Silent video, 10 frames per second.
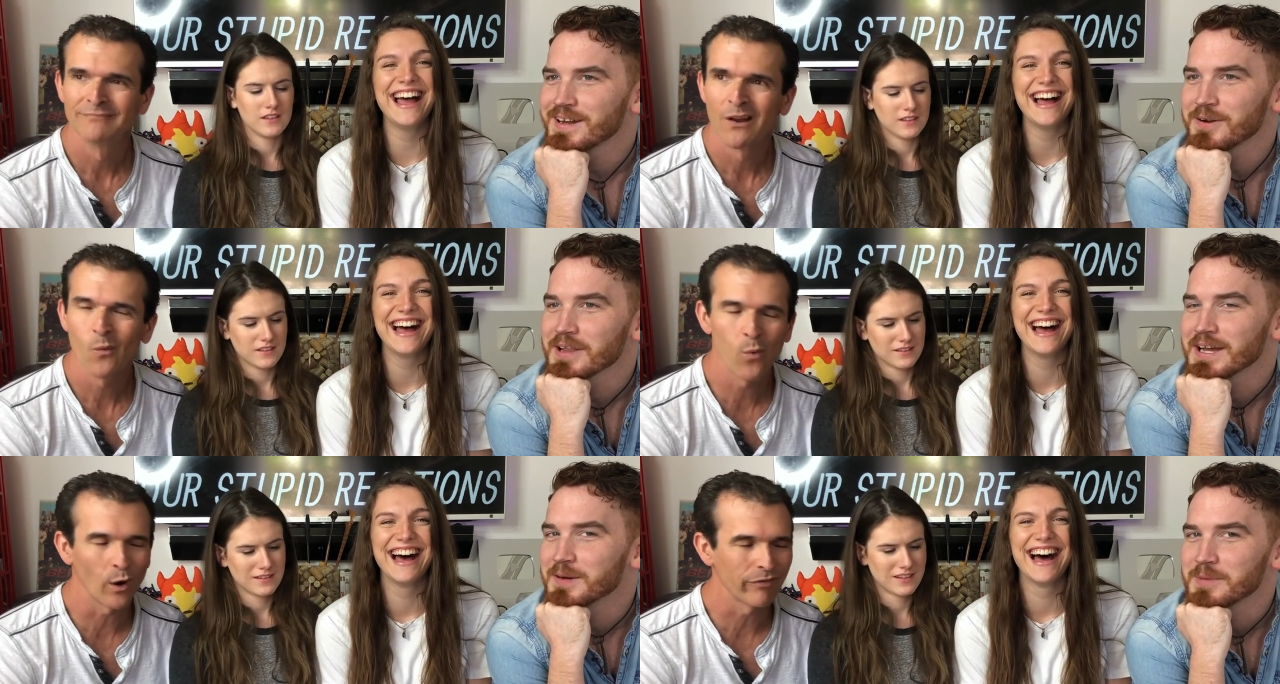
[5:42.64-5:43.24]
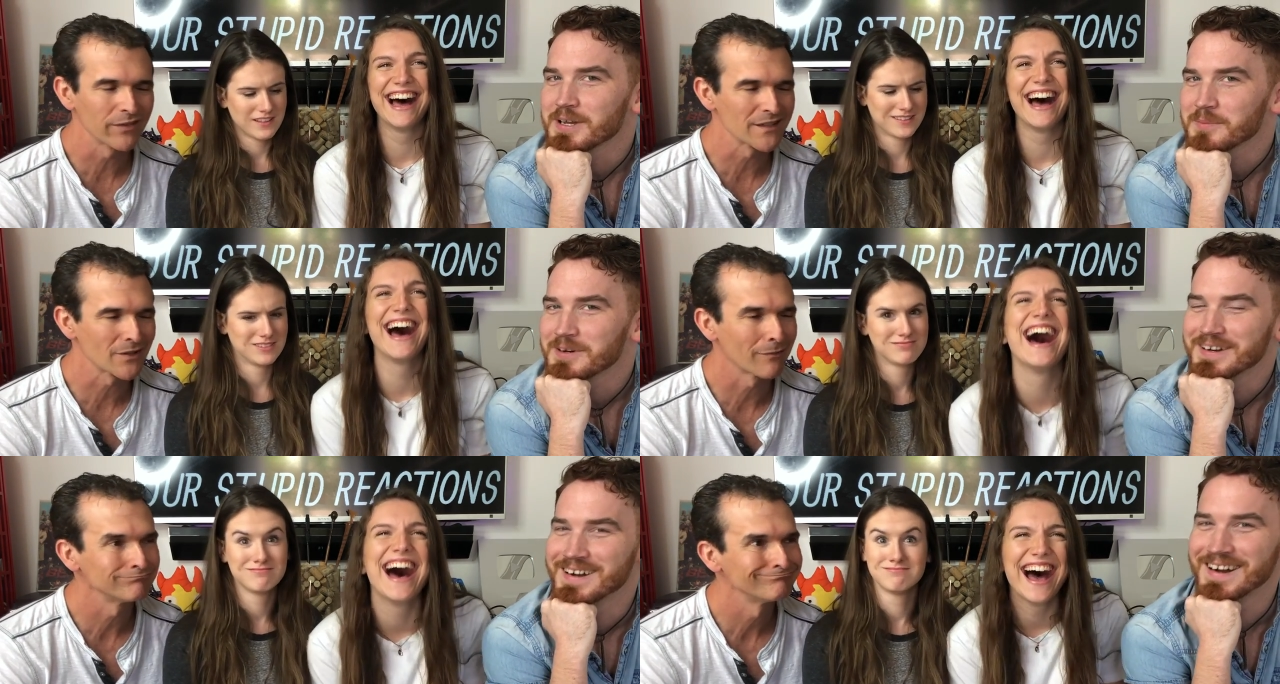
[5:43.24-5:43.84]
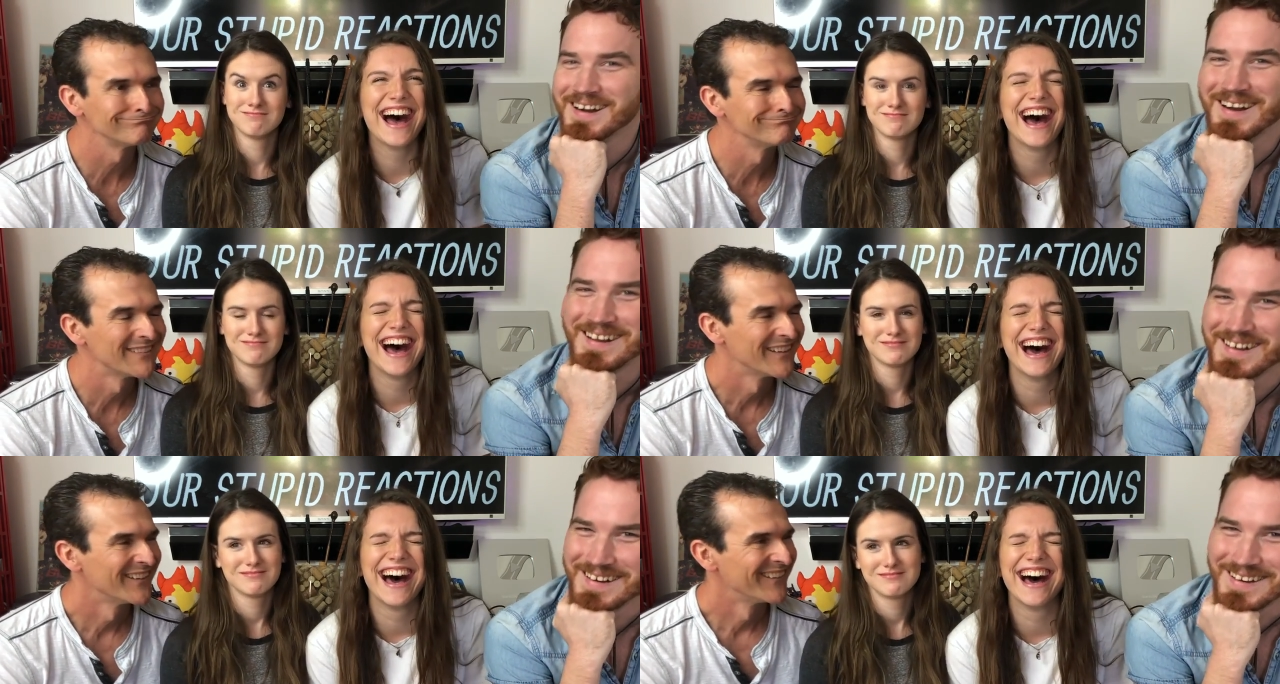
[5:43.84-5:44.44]
Speaker 1: I don't like worthless.
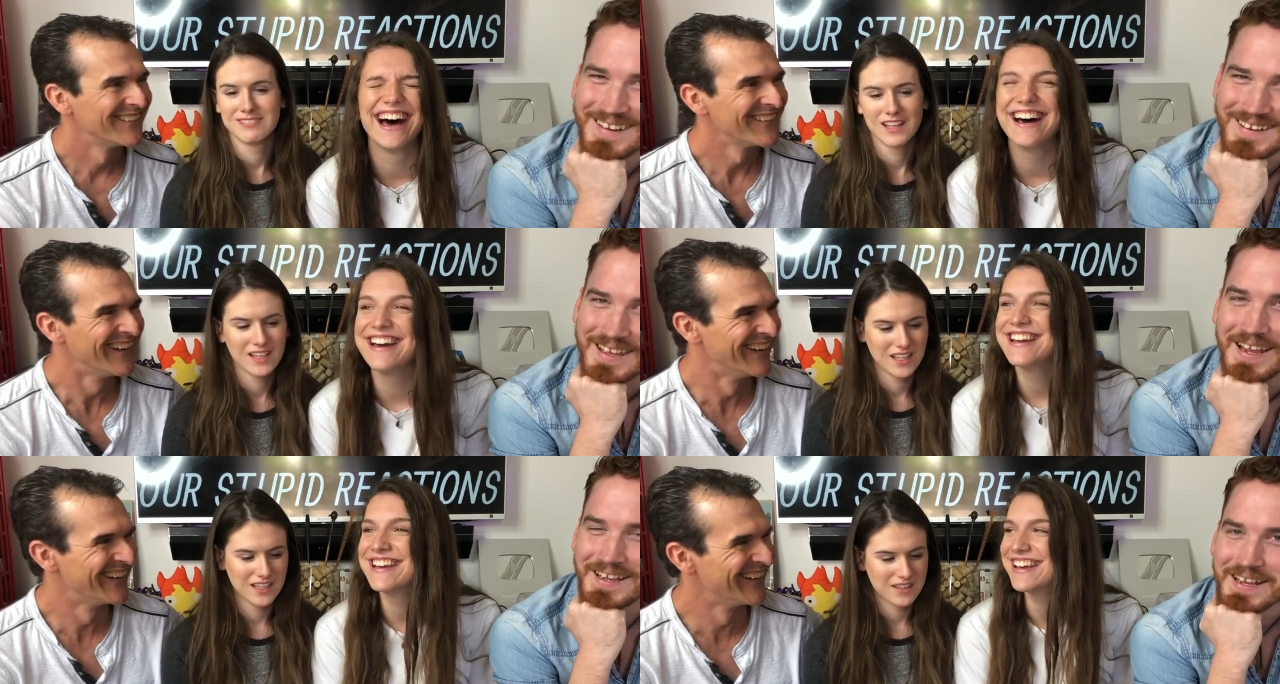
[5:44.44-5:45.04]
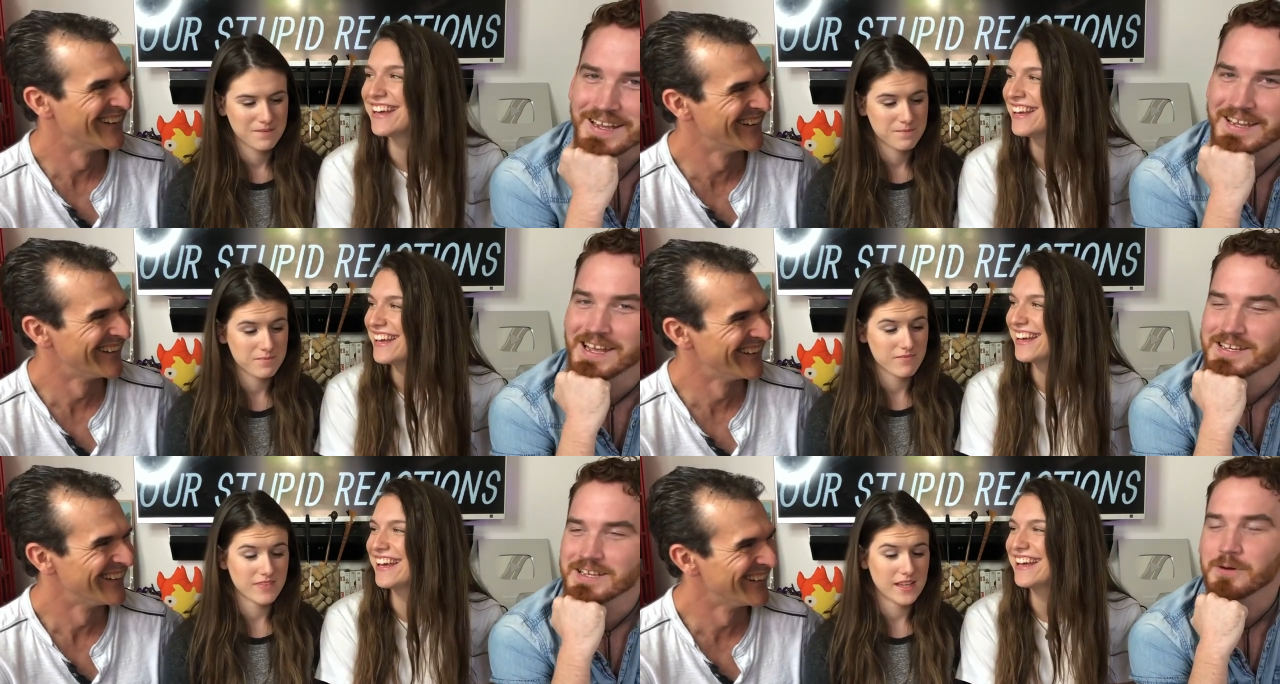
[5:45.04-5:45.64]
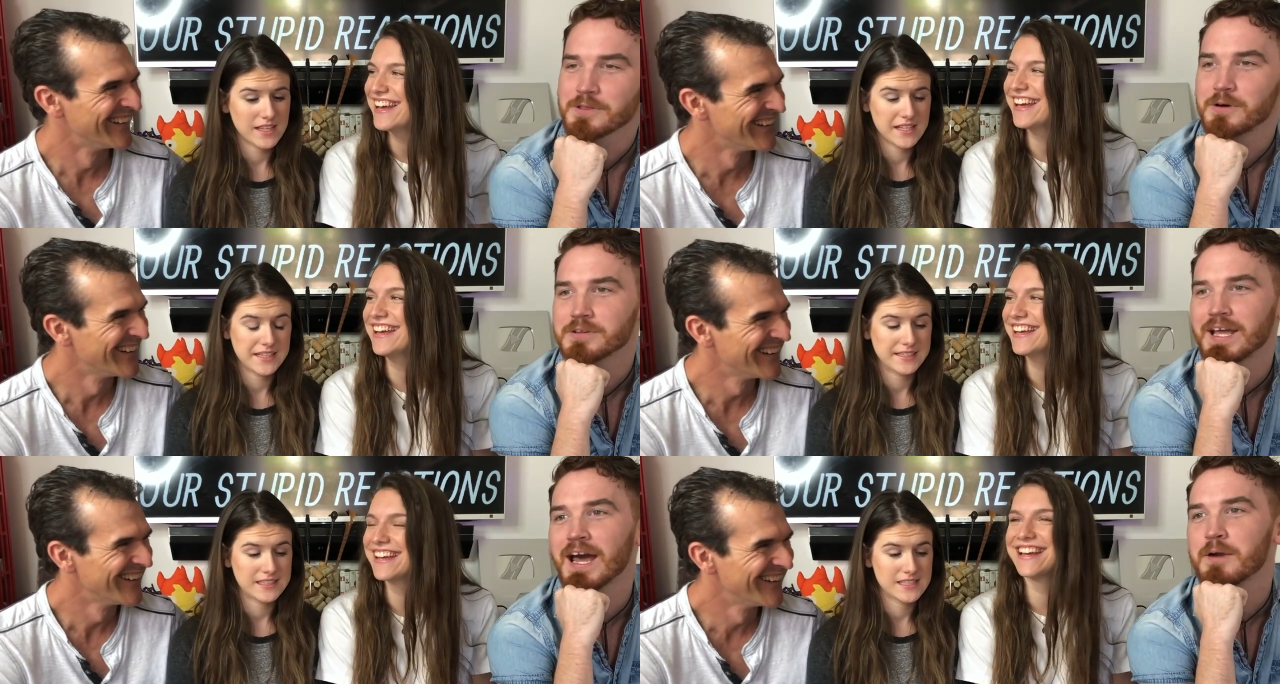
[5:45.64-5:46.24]
I can't deal with
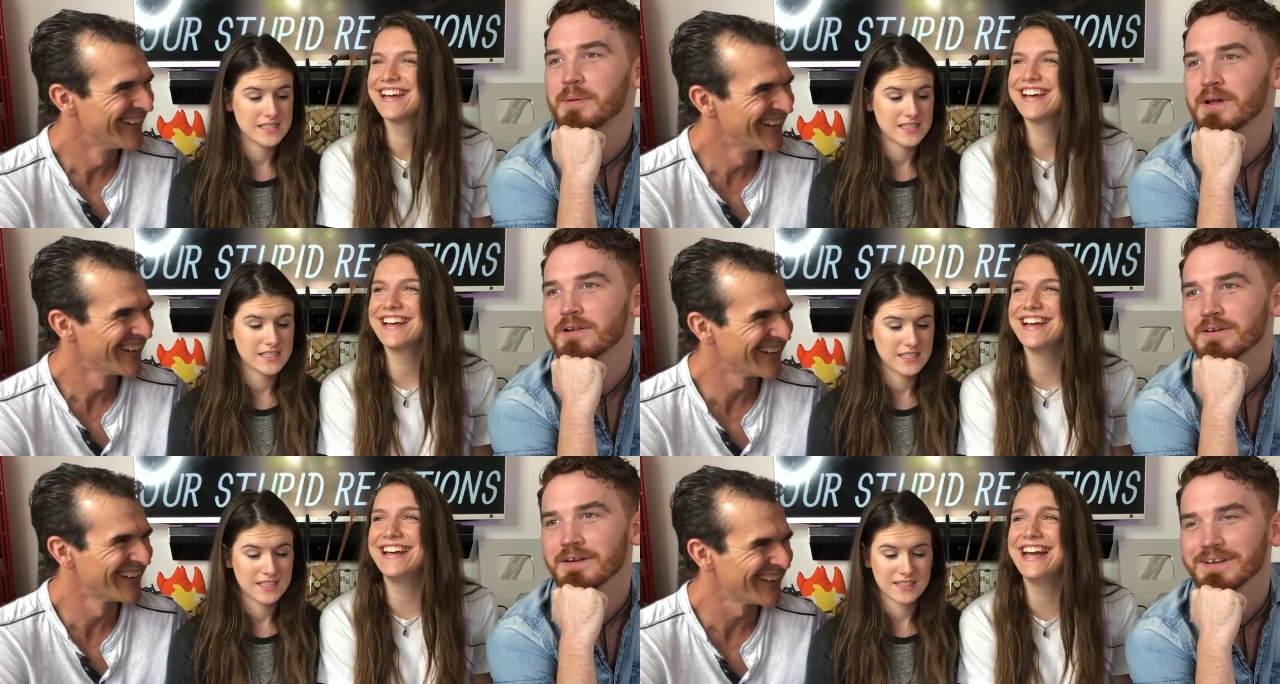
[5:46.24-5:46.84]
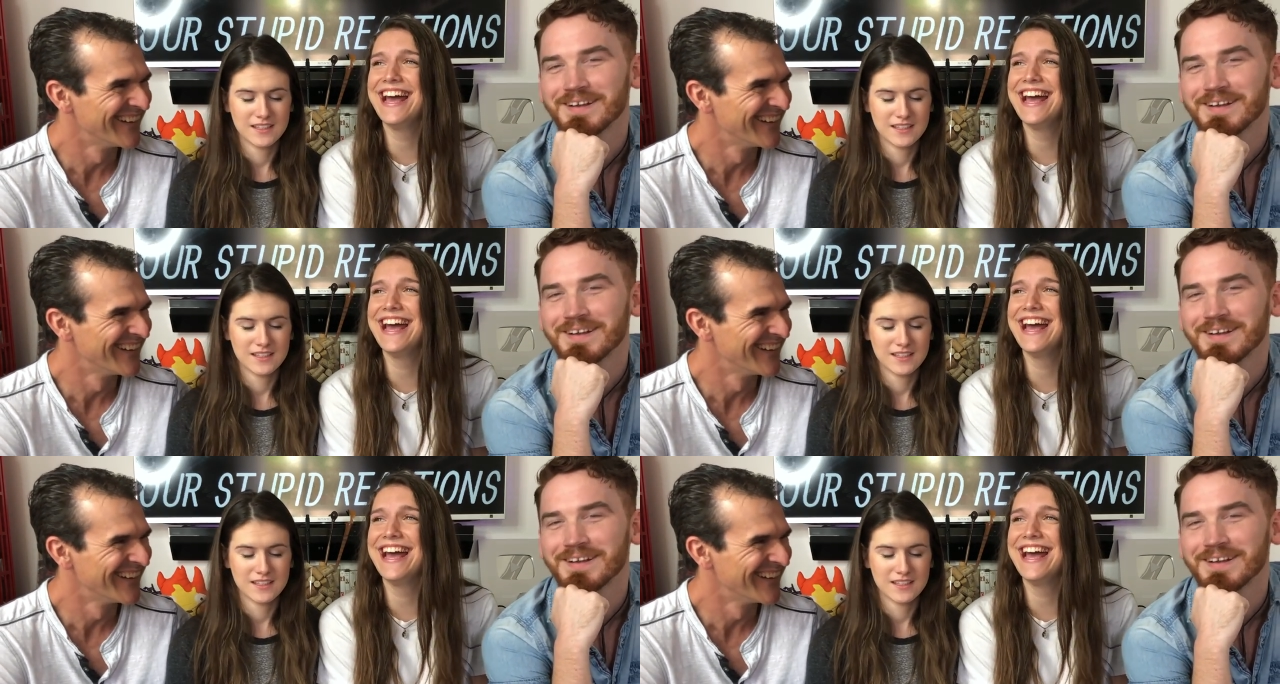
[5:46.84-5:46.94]
old caterpillar.